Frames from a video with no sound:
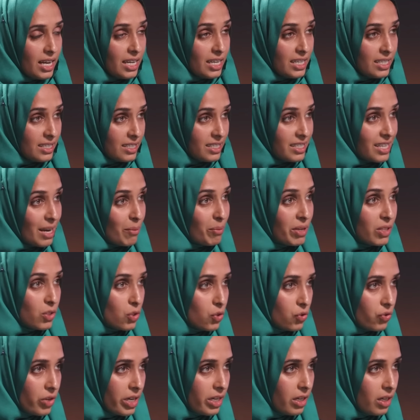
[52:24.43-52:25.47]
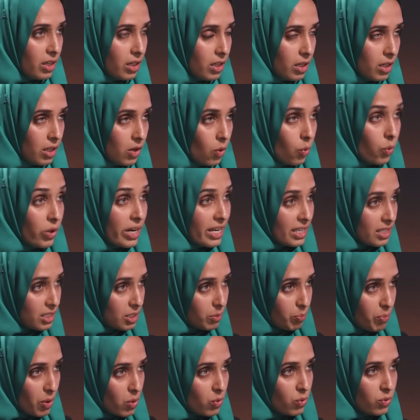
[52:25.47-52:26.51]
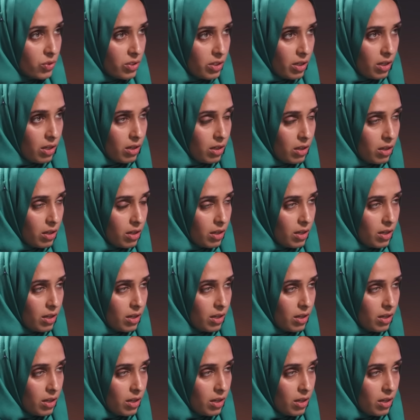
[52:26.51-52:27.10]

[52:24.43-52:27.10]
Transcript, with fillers: is demonstrating or exposing